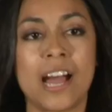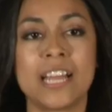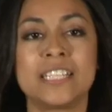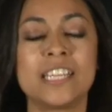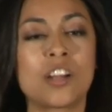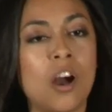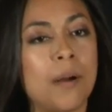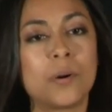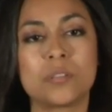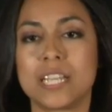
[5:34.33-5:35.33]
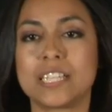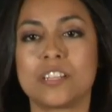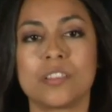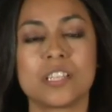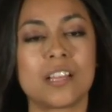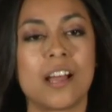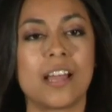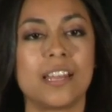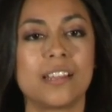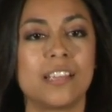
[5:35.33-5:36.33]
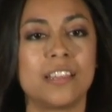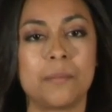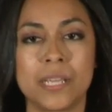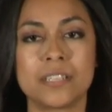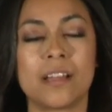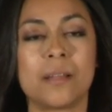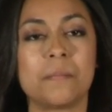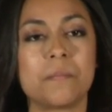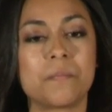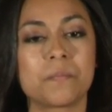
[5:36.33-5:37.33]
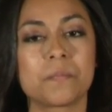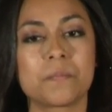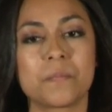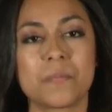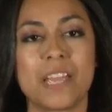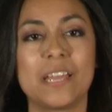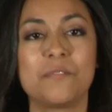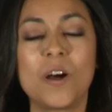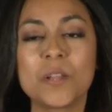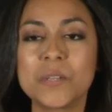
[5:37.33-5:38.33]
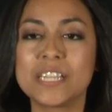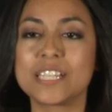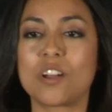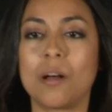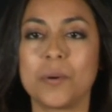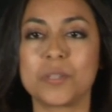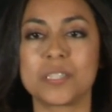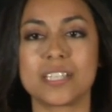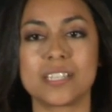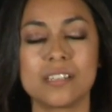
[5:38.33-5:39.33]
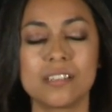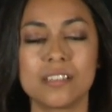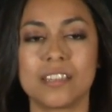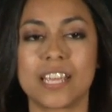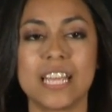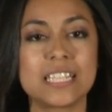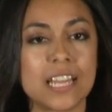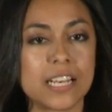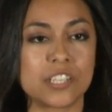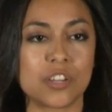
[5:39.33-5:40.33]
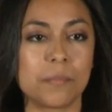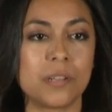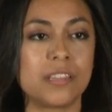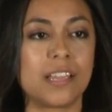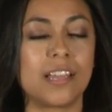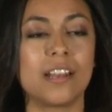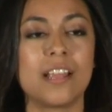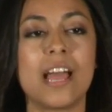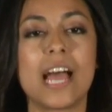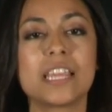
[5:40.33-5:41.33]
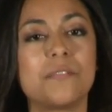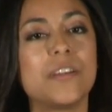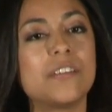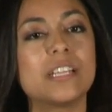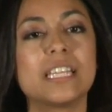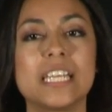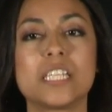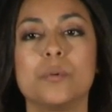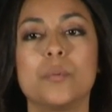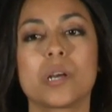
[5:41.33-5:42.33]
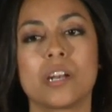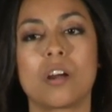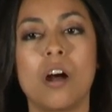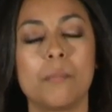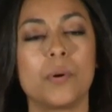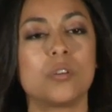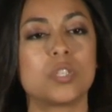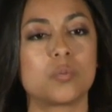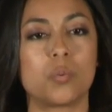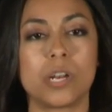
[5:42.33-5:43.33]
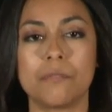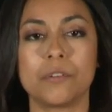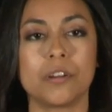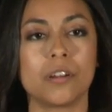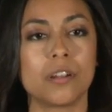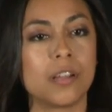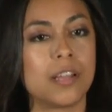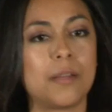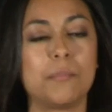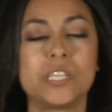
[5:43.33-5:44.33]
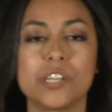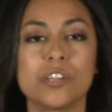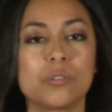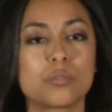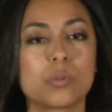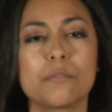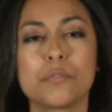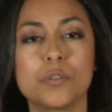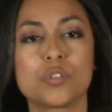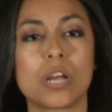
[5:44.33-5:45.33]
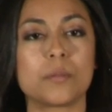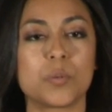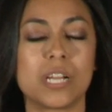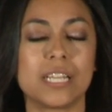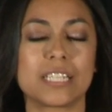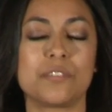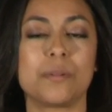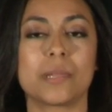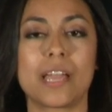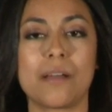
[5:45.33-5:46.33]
I did a compost lesson on the side in the meantime. And following this compost lesson, the kids and I determined that at the very least, we were going to compost whatever materials, whatever food scraps we collected from the